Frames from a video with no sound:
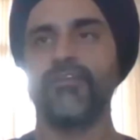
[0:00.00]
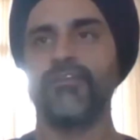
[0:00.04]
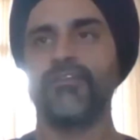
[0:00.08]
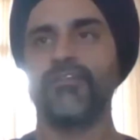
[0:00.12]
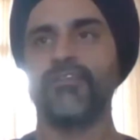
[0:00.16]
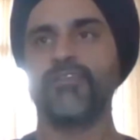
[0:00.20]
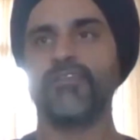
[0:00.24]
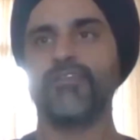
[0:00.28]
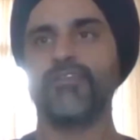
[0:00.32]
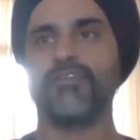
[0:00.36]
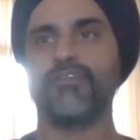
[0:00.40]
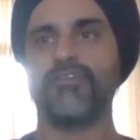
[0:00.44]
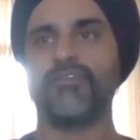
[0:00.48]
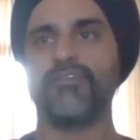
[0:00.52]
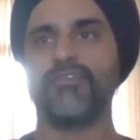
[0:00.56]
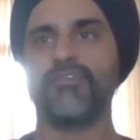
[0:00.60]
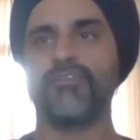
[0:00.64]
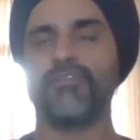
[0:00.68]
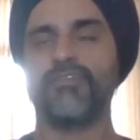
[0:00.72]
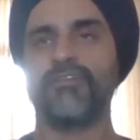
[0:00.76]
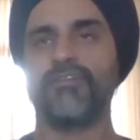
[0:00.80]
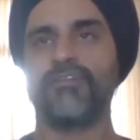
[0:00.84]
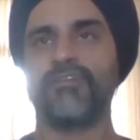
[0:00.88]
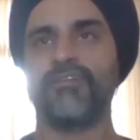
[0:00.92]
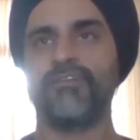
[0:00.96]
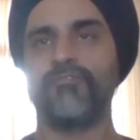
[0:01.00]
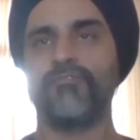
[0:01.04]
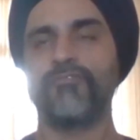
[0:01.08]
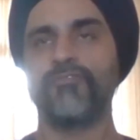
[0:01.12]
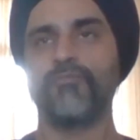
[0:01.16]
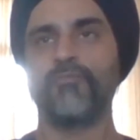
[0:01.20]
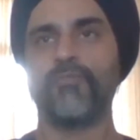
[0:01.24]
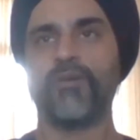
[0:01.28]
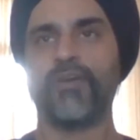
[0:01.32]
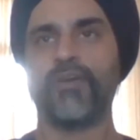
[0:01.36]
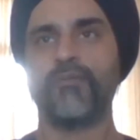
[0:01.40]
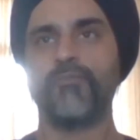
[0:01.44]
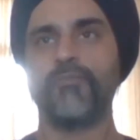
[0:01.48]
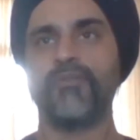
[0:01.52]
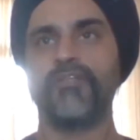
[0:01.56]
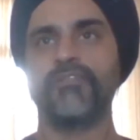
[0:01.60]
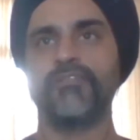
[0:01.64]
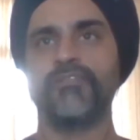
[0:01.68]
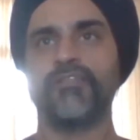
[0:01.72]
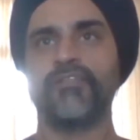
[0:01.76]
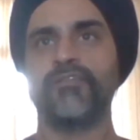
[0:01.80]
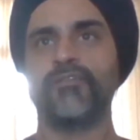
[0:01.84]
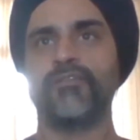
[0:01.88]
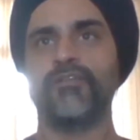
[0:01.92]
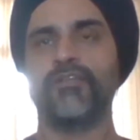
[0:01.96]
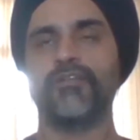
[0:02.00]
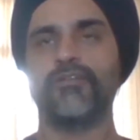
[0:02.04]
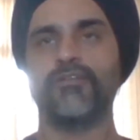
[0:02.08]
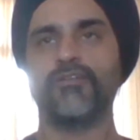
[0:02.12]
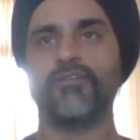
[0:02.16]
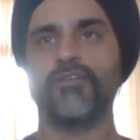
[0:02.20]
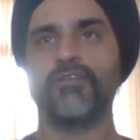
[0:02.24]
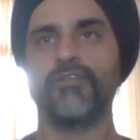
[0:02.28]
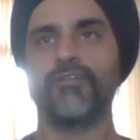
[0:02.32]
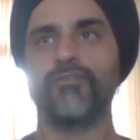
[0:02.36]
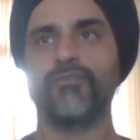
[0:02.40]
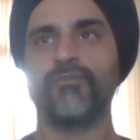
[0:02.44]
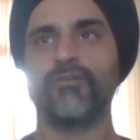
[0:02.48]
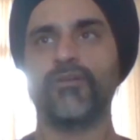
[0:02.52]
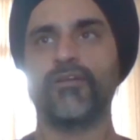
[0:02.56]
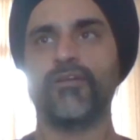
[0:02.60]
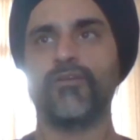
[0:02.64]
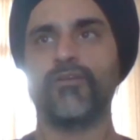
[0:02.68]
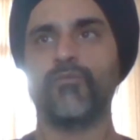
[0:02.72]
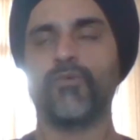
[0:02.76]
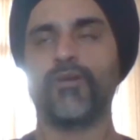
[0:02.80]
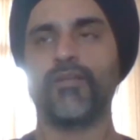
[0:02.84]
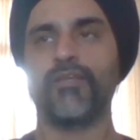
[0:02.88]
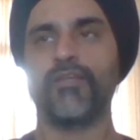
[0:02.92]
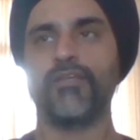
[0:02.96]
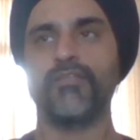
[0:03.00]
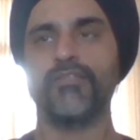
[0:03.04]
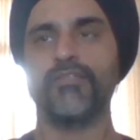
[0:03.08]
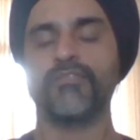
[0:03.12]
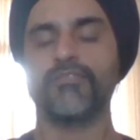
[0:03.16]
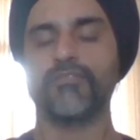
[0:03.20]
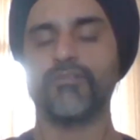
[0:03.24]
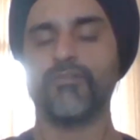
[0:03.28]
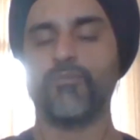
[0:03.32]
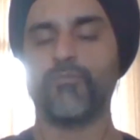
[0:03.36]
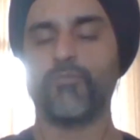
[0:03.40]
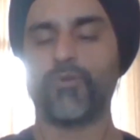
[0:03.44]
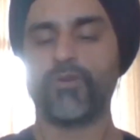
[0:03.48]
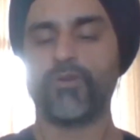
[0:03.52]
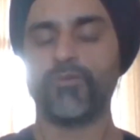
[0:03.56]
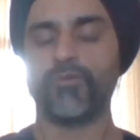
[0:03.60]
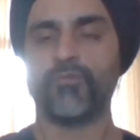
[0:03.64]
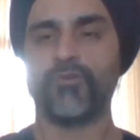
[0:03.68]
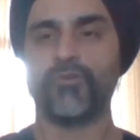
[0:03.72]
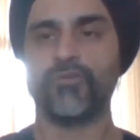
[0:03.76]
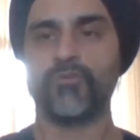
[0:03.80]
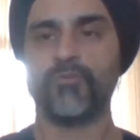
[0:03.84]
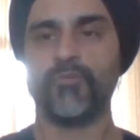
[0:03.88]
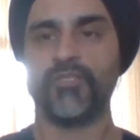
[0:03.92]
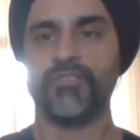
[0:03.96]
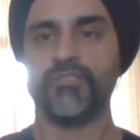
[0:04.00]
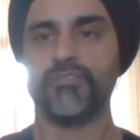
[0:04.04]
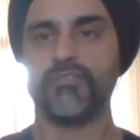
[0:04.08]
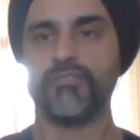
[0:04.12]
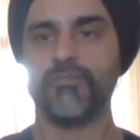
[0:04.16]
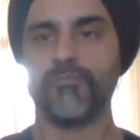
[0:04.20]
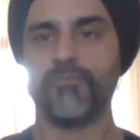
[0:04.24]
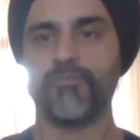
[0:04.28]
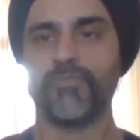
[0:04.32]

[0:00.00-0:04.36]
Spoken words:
There are a few parameters that you need to look at. One is what you want to measure.